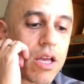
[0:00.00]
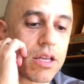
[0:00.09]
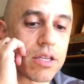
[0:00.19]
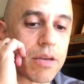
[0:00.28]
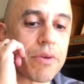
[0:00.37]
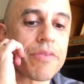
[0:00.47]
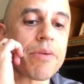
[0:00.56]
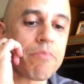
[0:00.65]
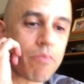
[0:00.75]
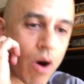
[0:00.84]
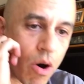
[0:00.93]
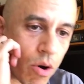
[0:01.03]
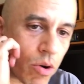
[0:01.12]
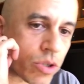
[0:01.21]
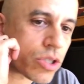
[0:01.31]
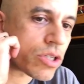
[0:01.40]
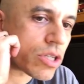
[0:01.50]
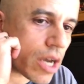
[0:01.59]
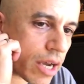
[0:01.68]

some of the most